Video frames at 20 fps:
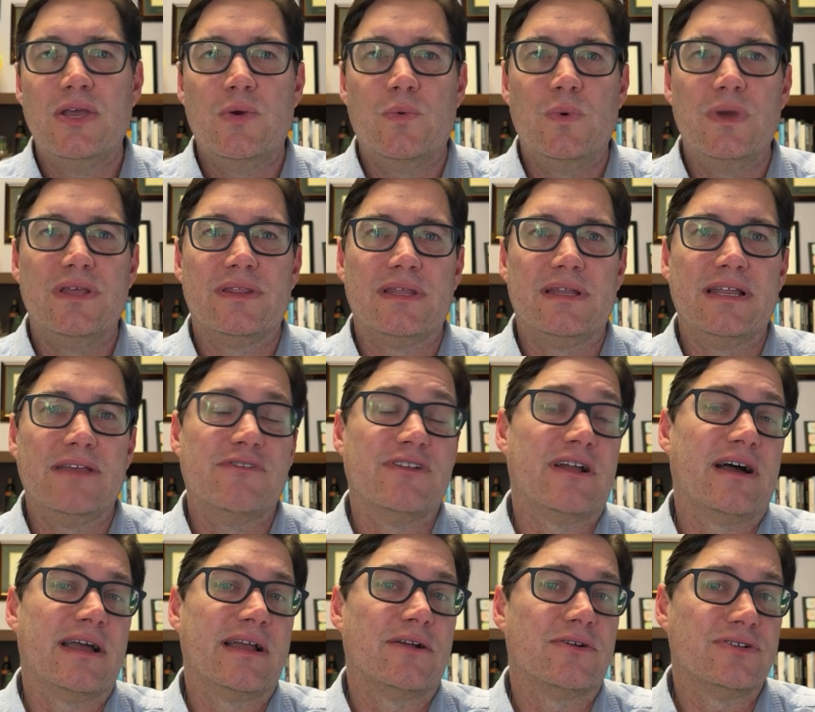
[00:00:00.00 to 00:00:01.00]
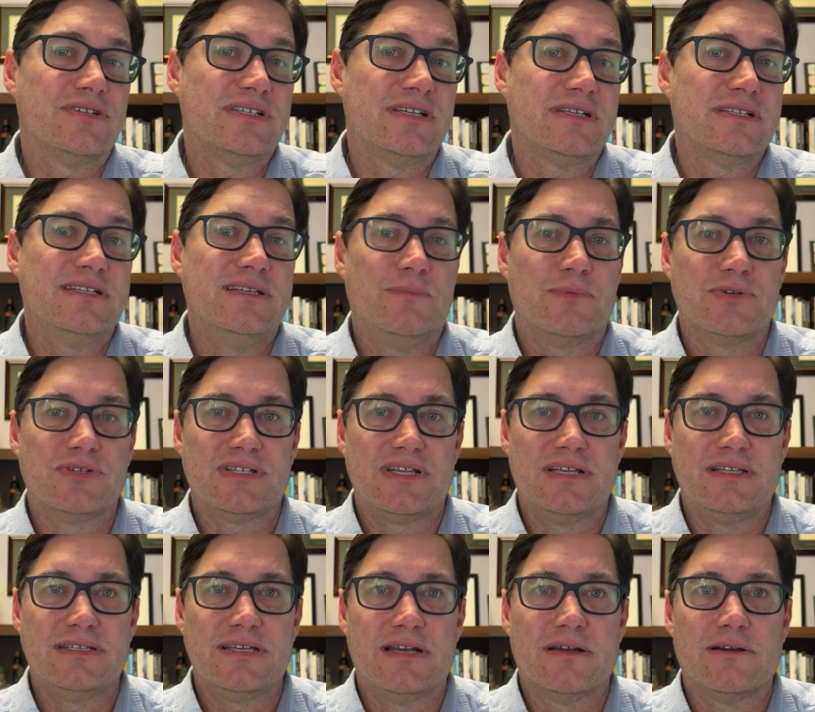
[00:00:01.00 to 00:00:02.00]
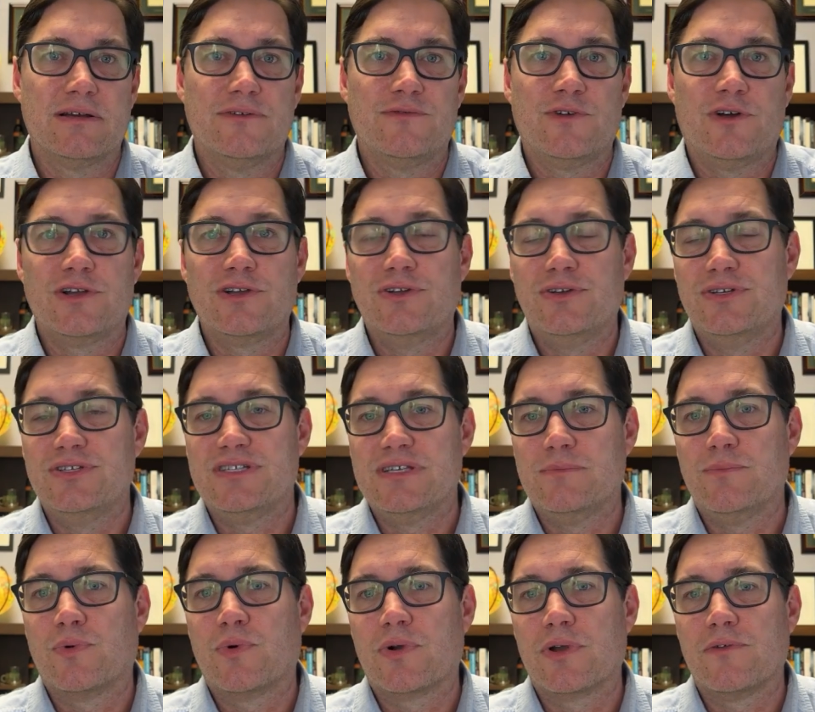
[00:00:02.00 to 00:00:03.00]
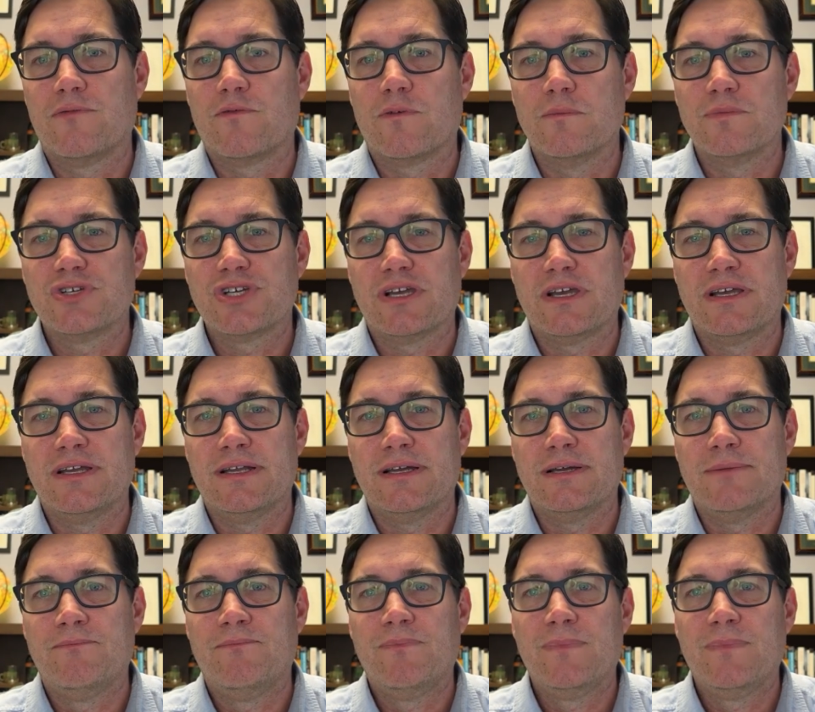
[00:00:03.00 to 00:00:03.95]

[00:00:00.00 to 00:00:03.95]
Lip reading: with an even higher 60% tariff on goods imported from China.